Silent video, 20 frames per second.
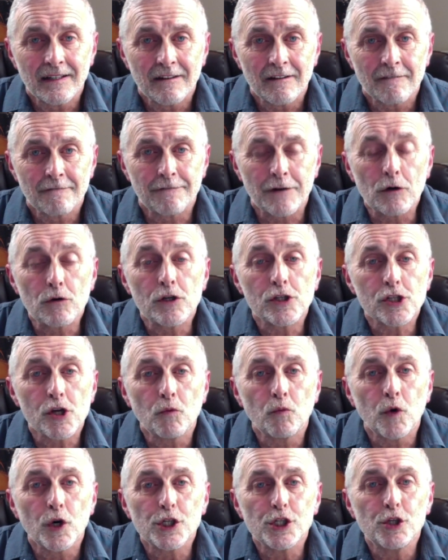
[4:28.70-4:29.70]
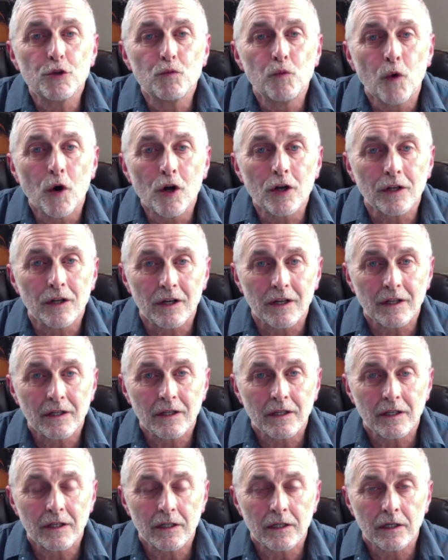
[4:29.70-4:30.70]
Focus on what you want,
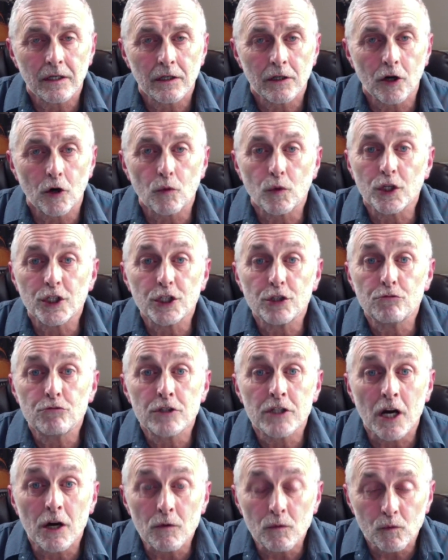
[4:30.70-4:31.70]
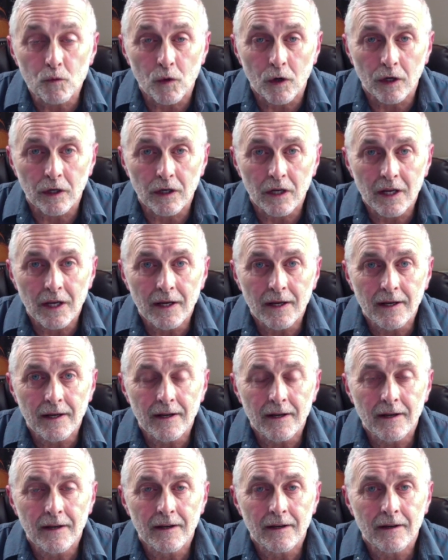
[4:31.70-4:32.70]
not what you don't want.
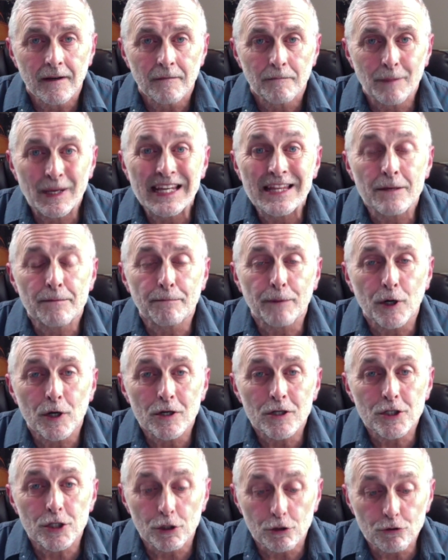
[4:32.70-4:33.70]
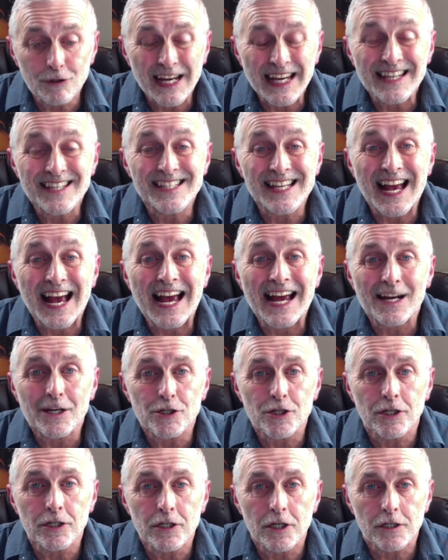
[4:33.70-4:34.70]
Be the person who takes
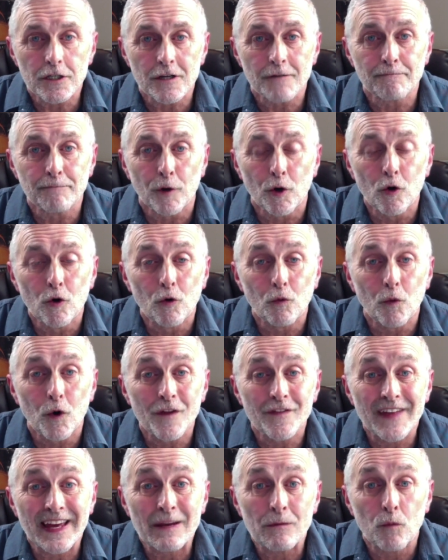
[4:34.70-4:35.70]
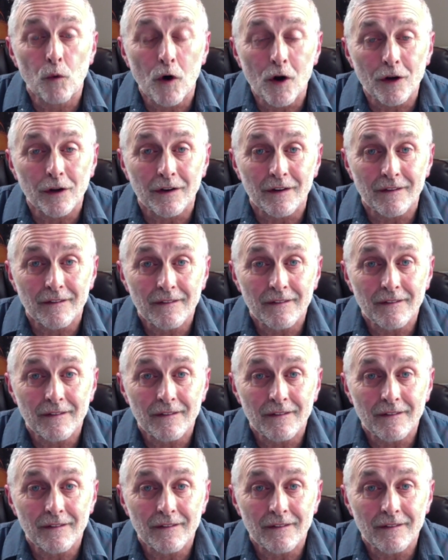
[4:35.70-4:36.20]
action to support what they want.